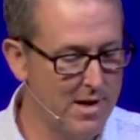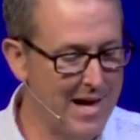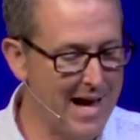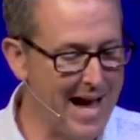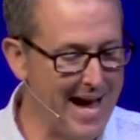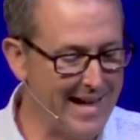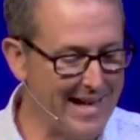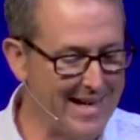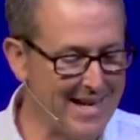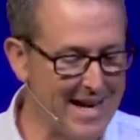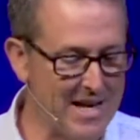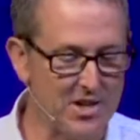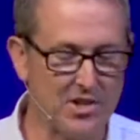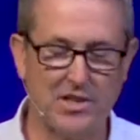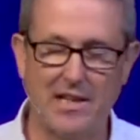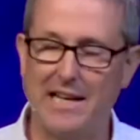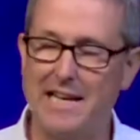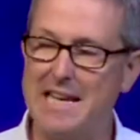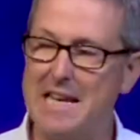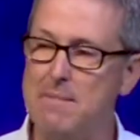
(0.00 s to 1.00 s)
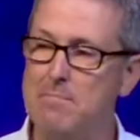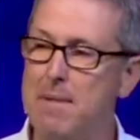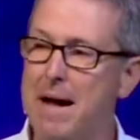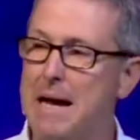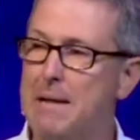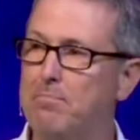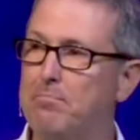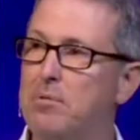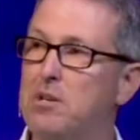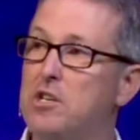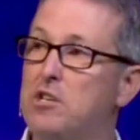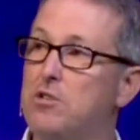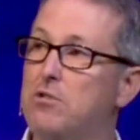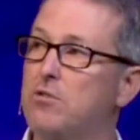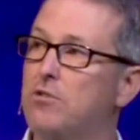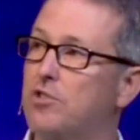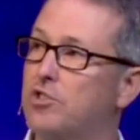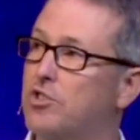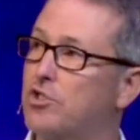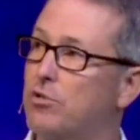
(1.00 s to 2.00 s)
I guessed that he might be
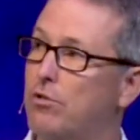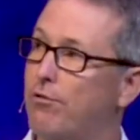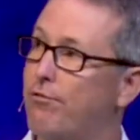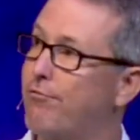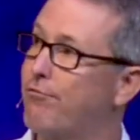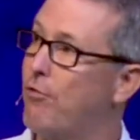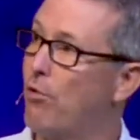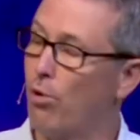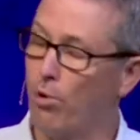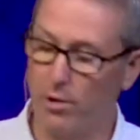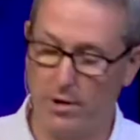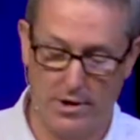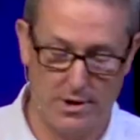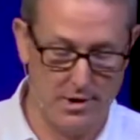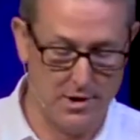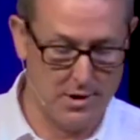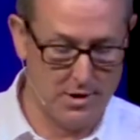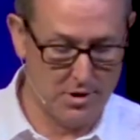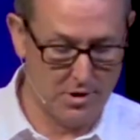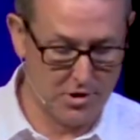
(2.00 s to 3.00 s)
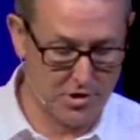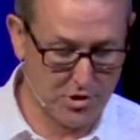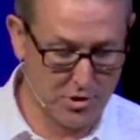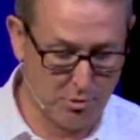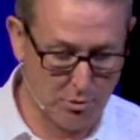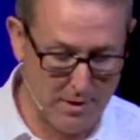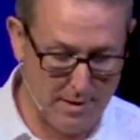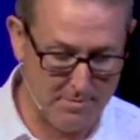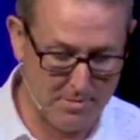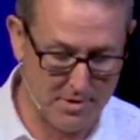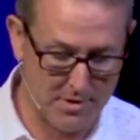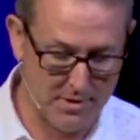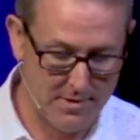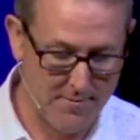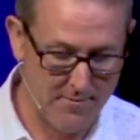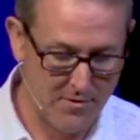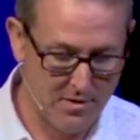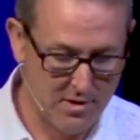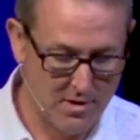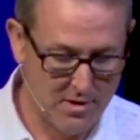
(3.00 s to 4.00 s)
used to a foreign script
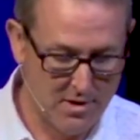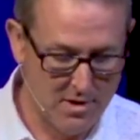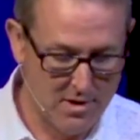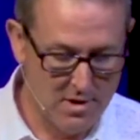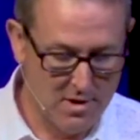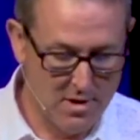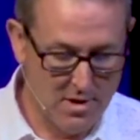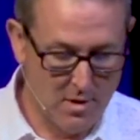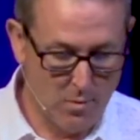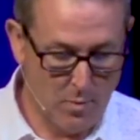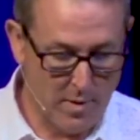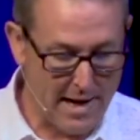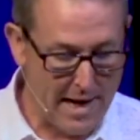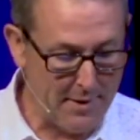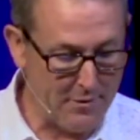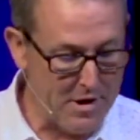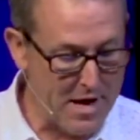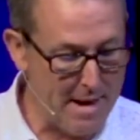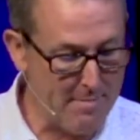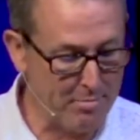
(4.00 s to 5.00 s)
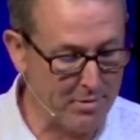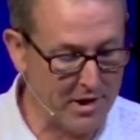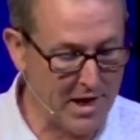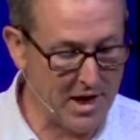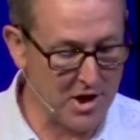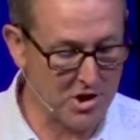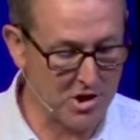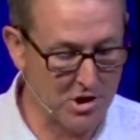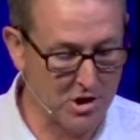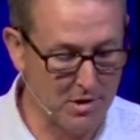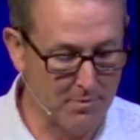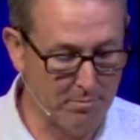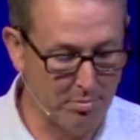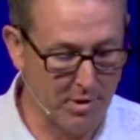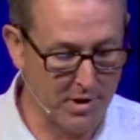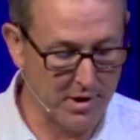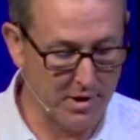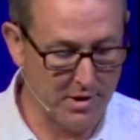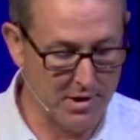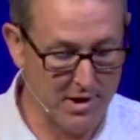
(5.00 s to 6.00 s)
we got the application
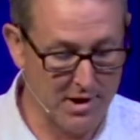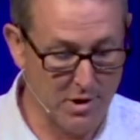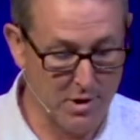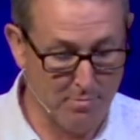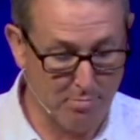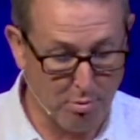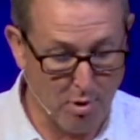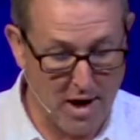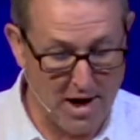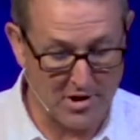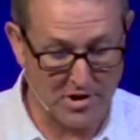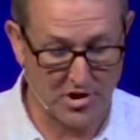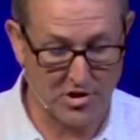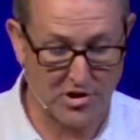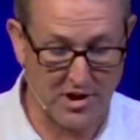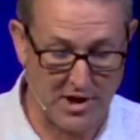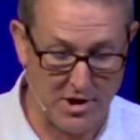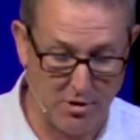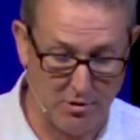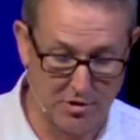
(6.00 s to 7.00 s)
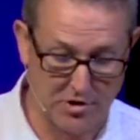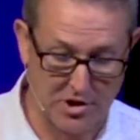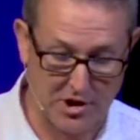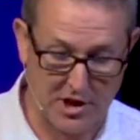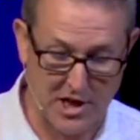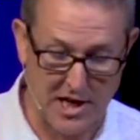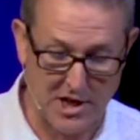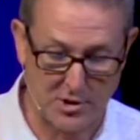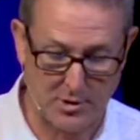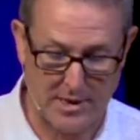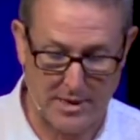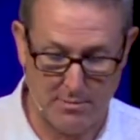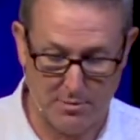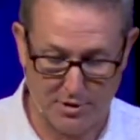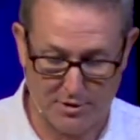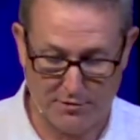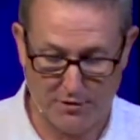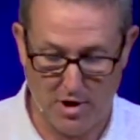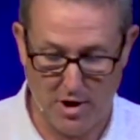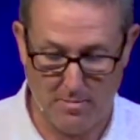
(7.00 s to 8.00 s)
completed. In the process, I noticed the country he was
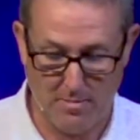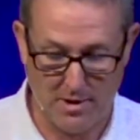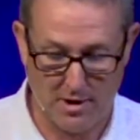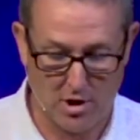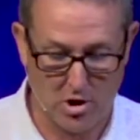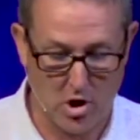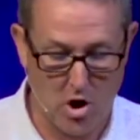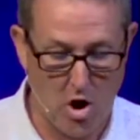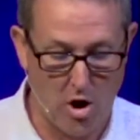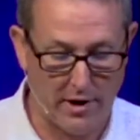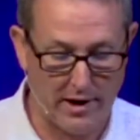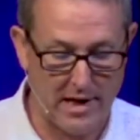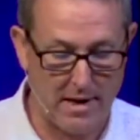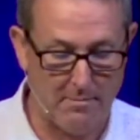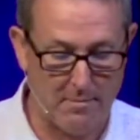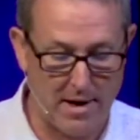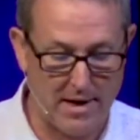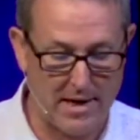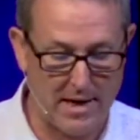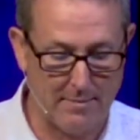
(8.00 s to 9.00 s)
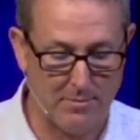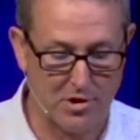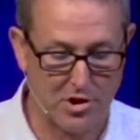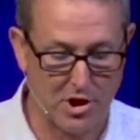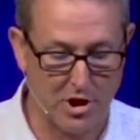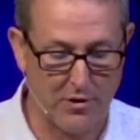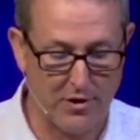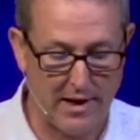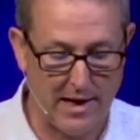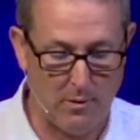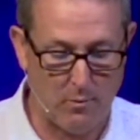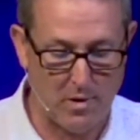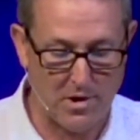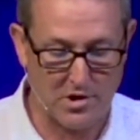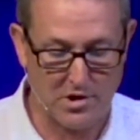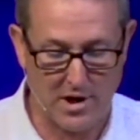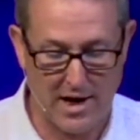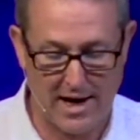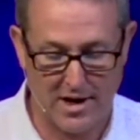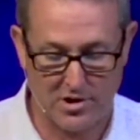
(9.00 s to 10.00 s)
from and calling him by name, shared that I went
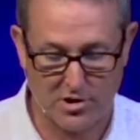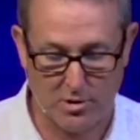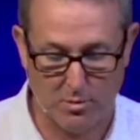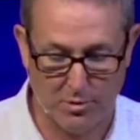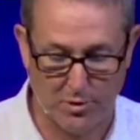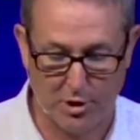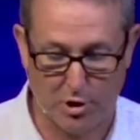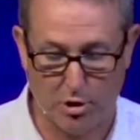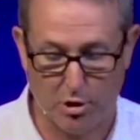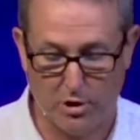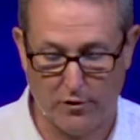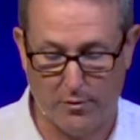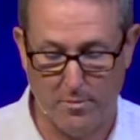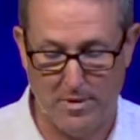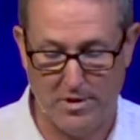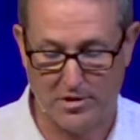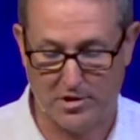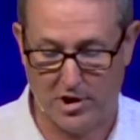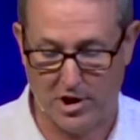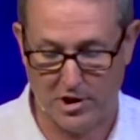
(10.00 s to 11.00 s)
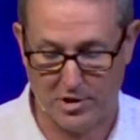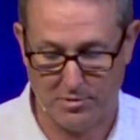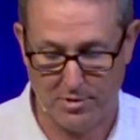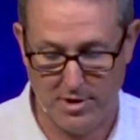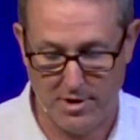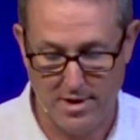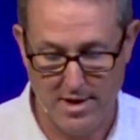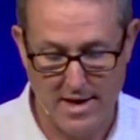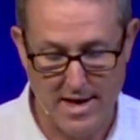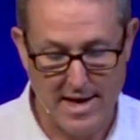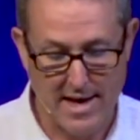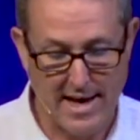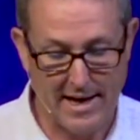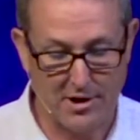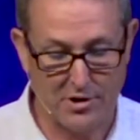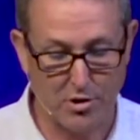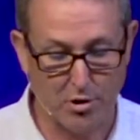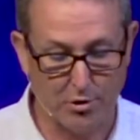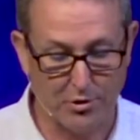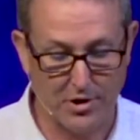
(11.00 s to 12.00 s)
to high school with a girl from his country and
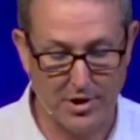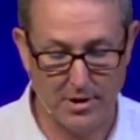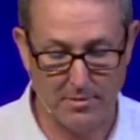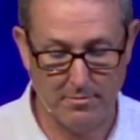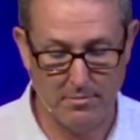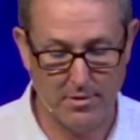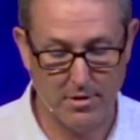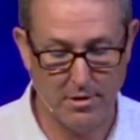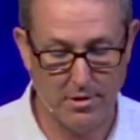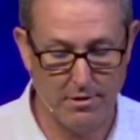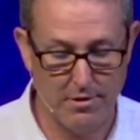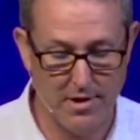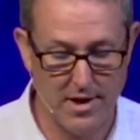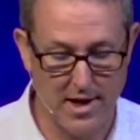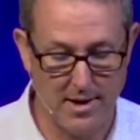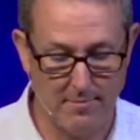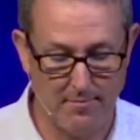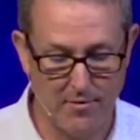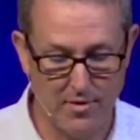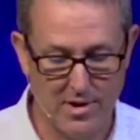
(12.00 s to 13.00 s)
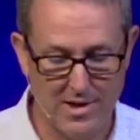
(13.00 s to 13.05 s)
told him her name.